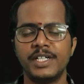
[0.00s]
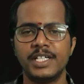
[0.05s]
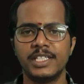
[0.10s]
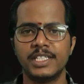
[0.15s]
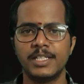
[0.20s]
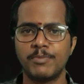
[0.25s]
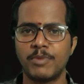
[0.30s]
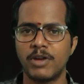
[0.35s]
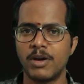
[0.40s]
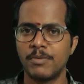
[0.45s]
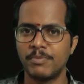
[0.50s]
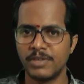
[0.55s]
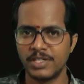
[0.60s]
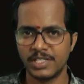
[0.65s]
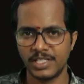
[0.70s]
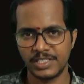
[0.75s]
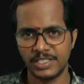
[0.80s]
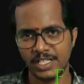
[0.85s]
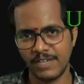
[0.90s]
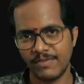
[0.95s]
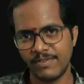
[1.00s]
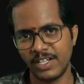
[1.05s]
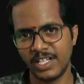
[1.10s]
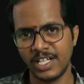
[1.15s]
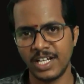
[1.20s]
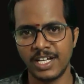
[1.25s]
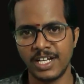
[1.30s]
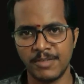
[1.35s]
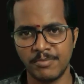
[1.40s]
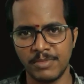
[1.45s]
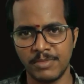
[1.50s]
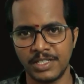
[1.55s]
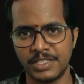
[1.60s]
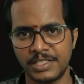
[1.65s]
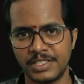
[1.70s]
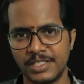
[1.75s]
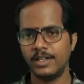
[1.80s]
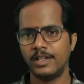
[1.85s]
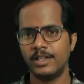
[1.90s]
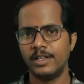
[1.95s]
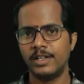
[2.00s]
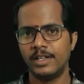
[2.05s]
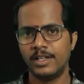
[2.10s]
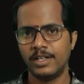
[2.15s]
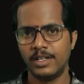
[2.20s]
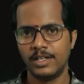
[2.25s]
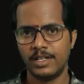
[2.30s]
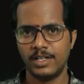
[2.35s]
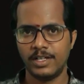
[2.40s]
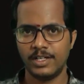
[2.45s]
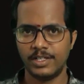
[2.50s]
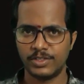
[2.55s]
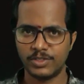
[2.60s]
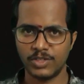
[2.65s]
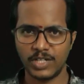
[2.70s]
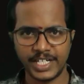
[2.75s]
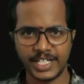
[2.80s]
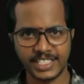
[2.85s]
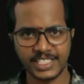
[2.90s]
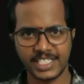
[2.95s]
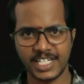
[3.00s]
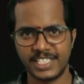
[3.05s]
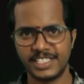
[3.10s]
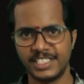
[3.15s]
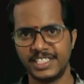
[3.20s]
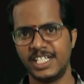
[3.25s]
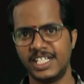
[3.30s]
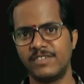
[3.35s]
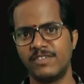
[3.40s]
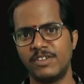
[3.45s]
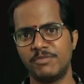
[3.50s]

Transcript: the properties of real numbers. So let us consider one